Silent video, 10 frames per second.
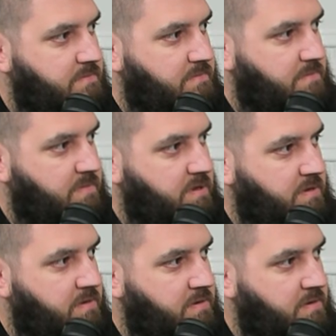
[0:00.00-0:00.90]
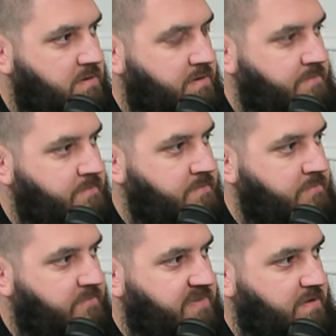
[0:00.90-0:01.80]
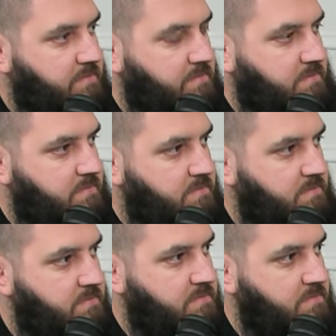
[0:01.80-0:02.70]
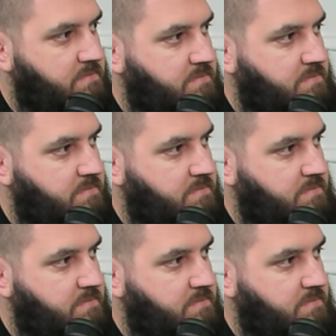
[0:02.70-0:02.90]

(not speaking)